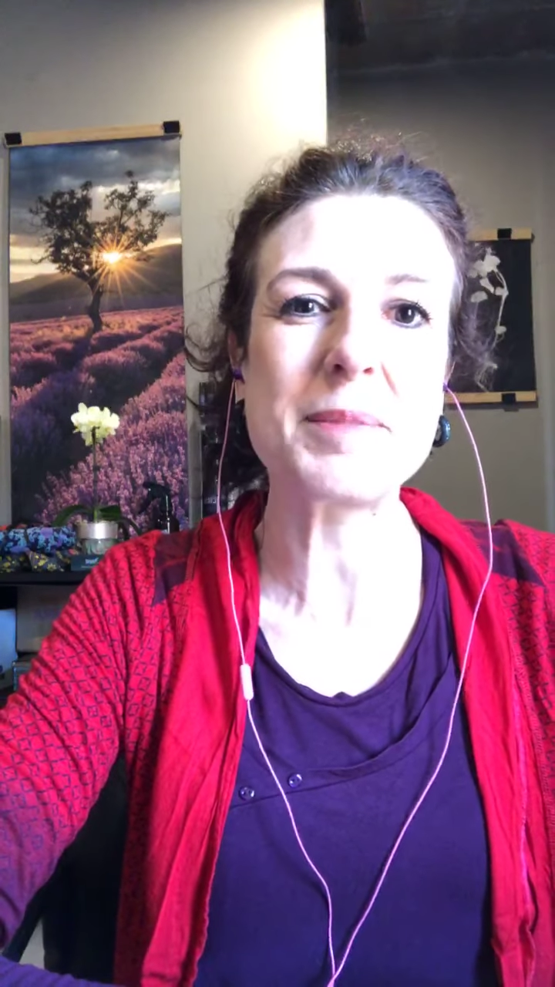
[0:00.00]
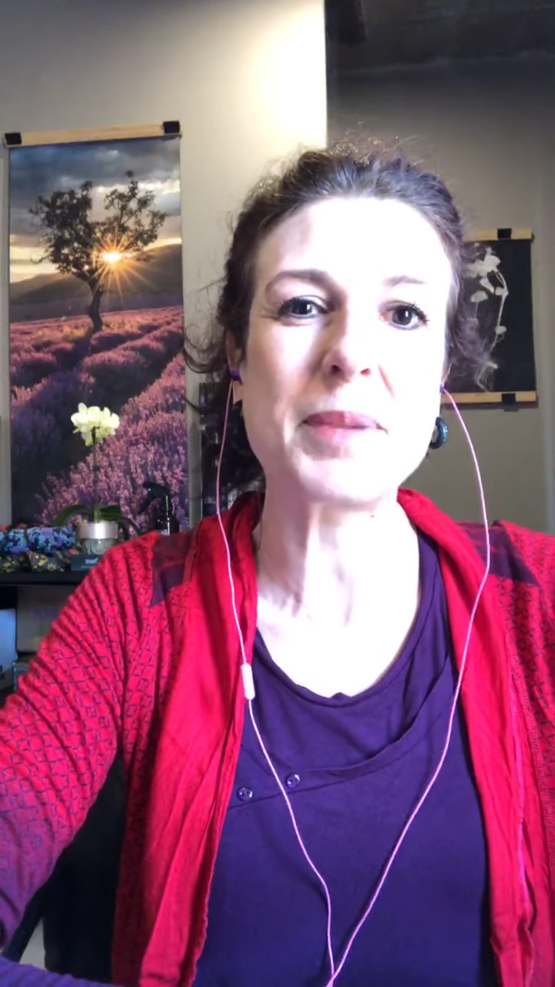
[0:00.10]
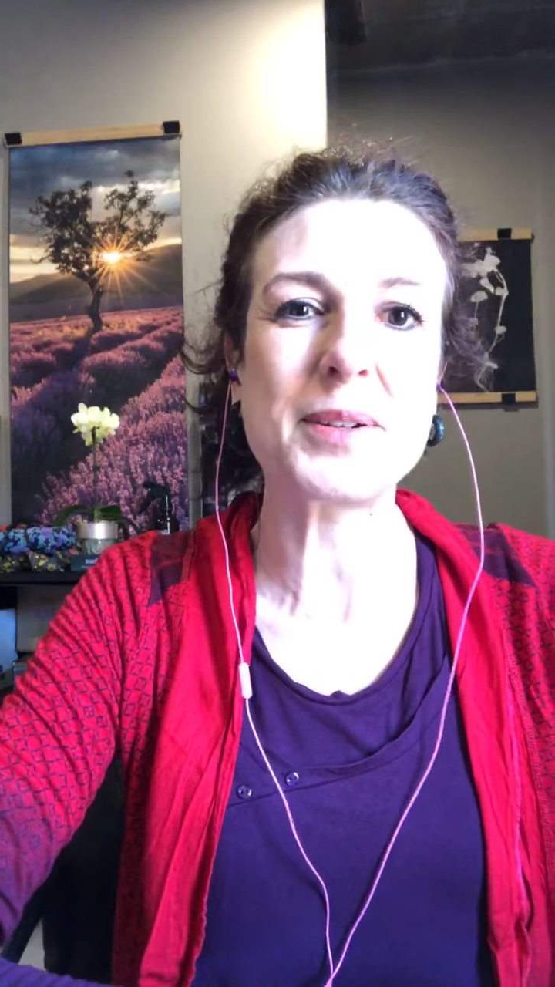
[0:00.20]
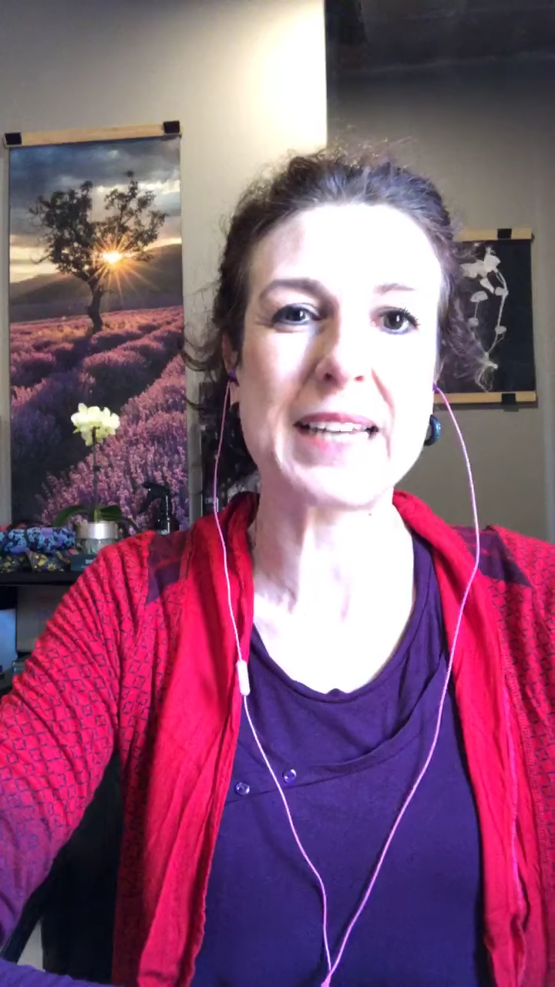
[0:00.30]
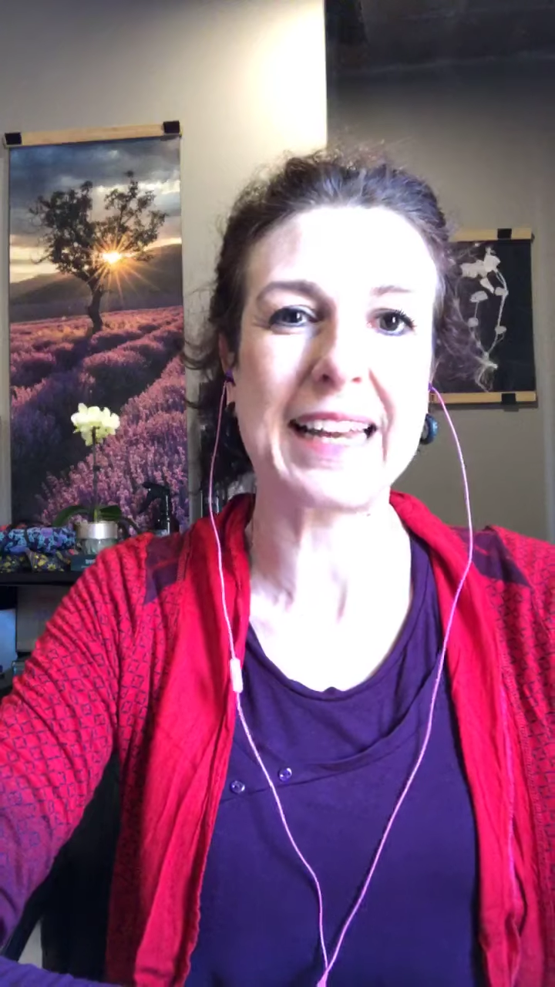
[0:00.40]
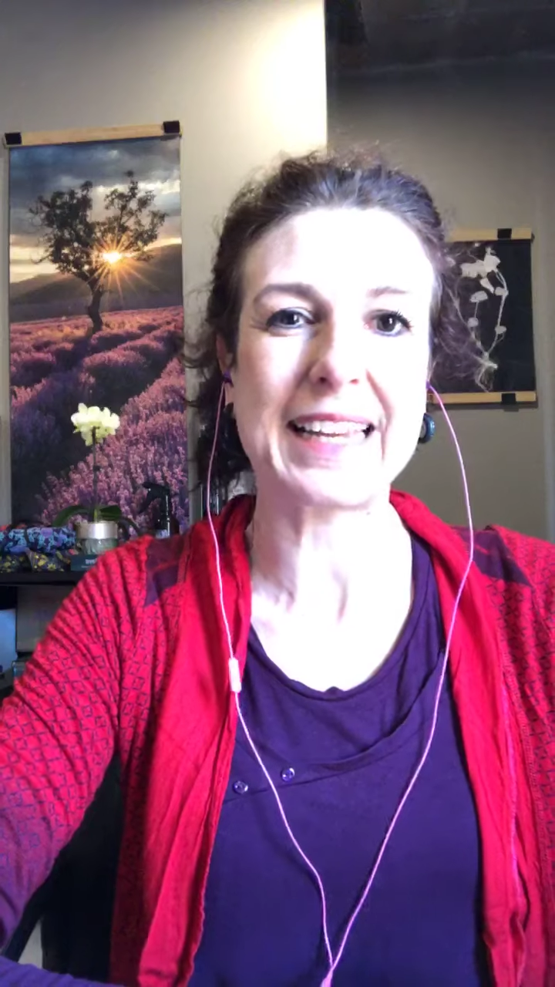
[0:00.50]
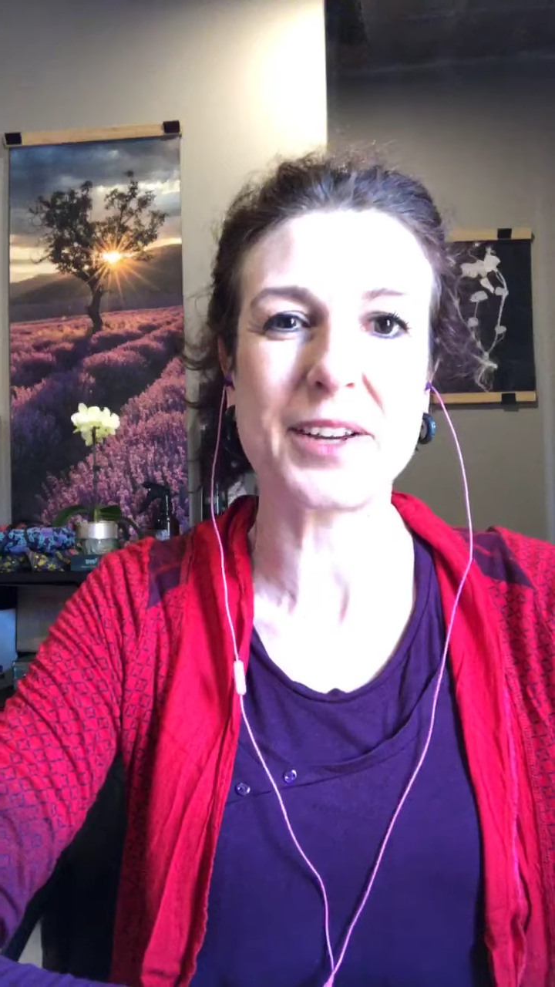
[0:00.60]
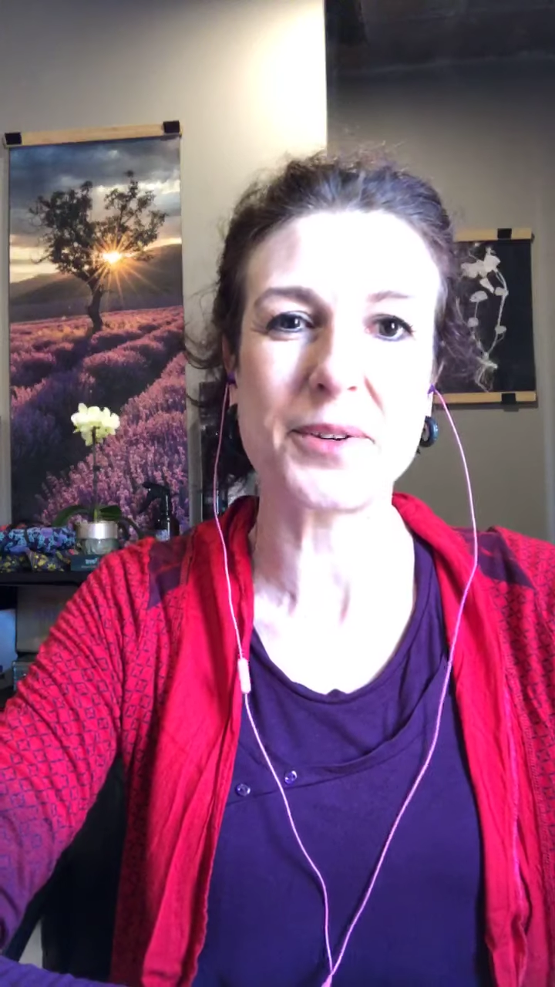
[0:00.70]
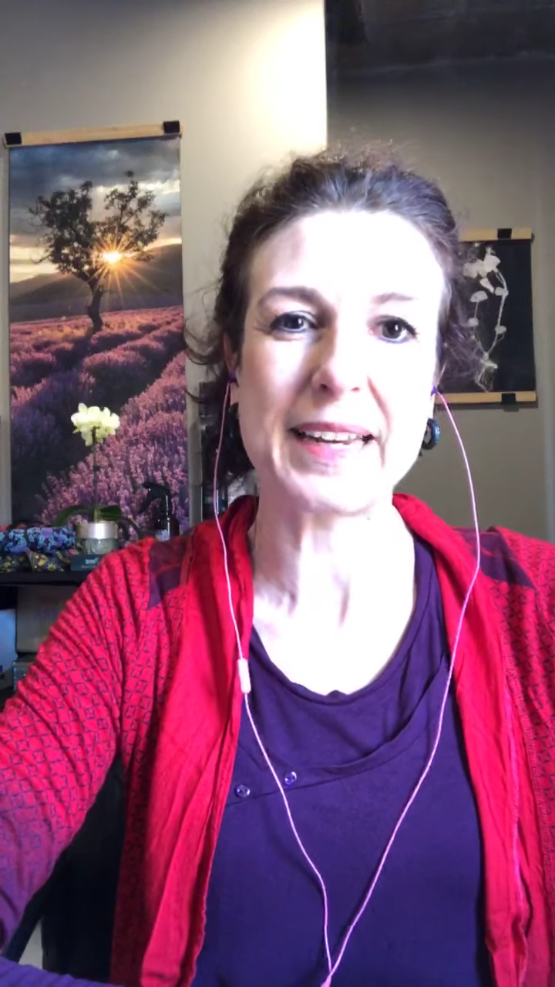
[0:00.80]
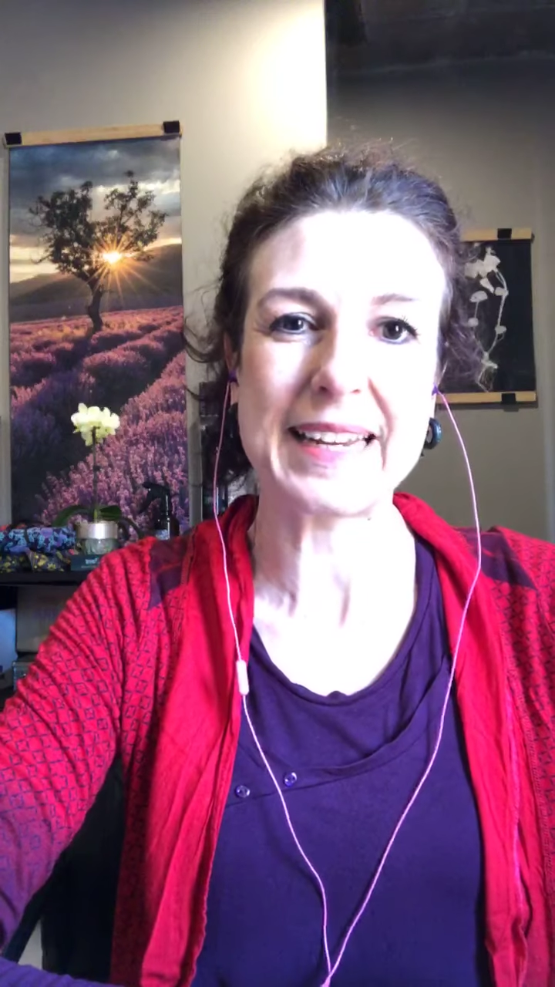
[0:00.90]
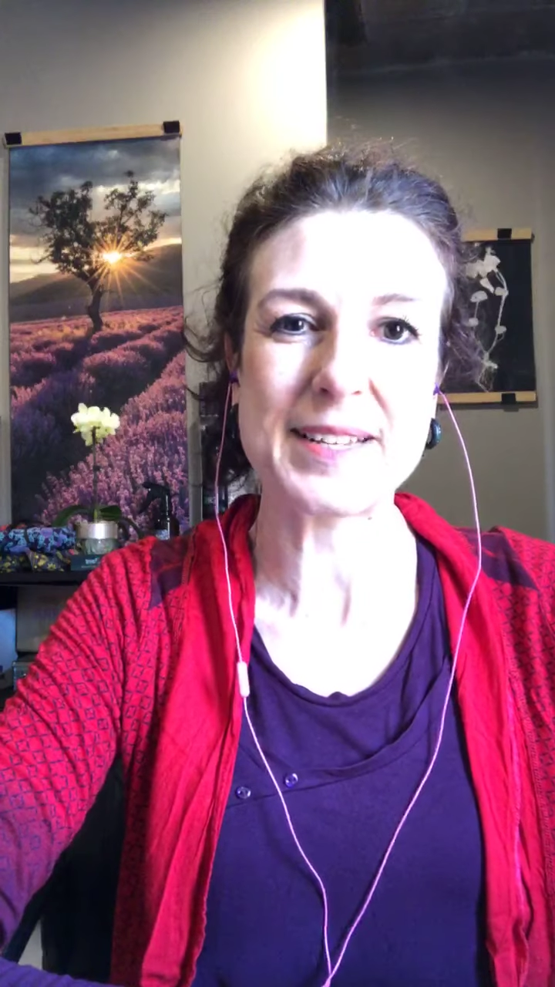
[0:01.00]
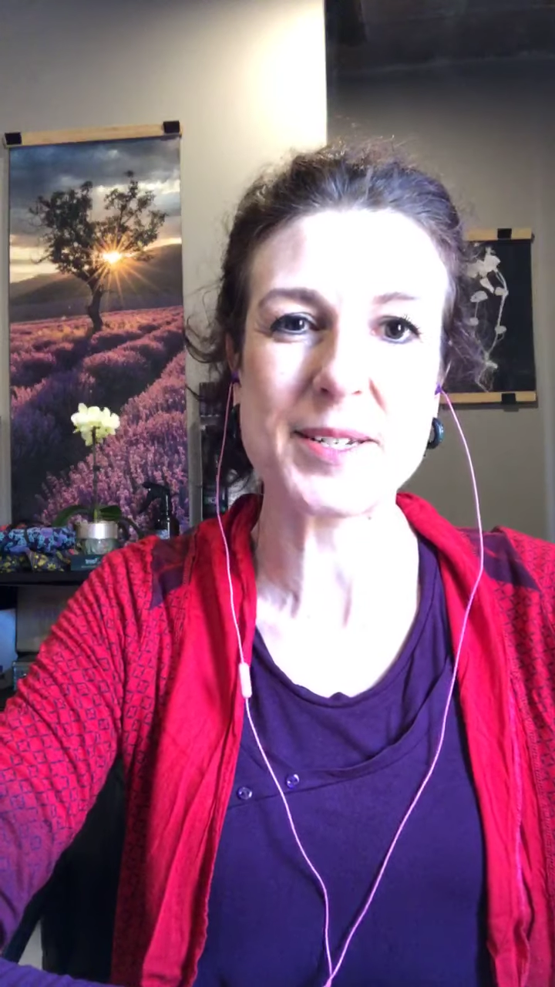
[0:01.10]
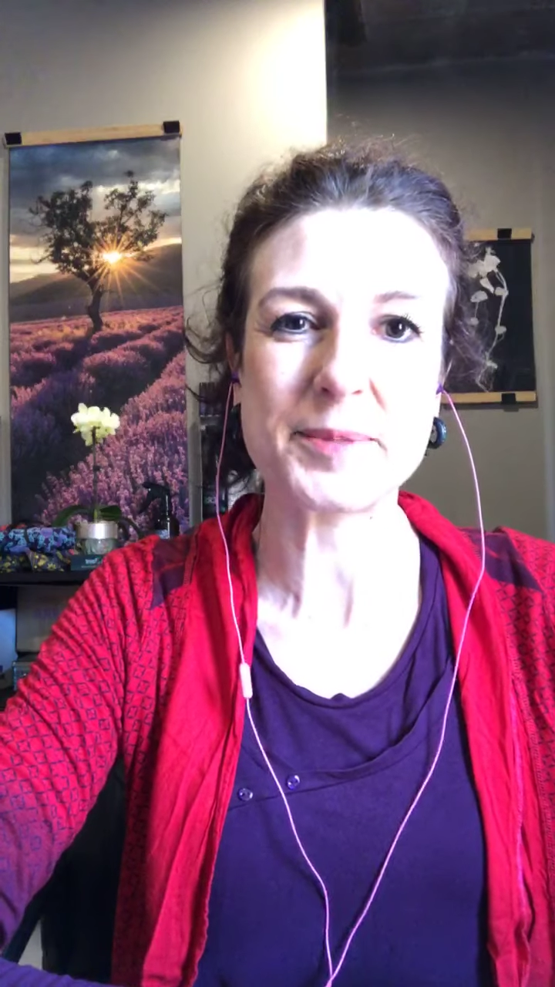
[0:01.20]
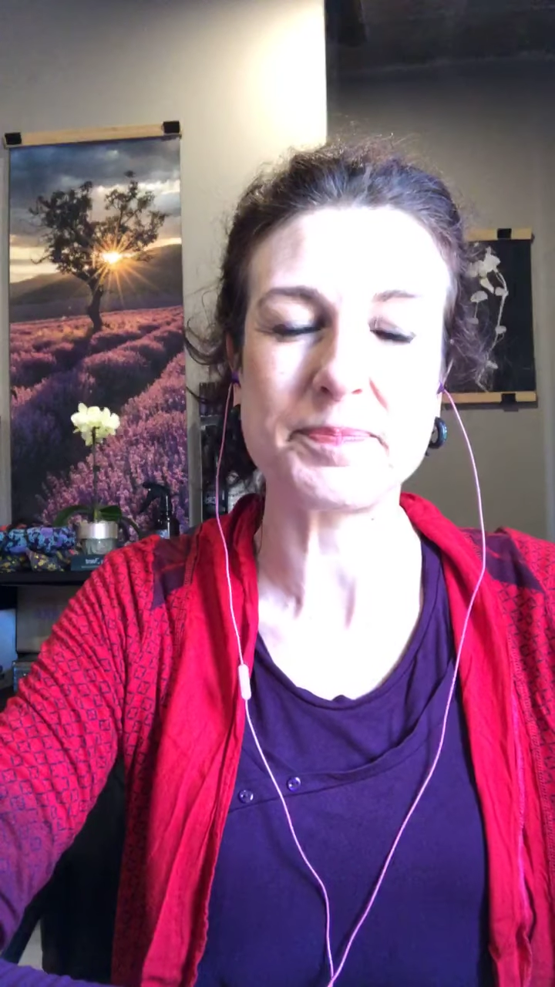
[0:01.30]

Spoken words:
botanic ingredients.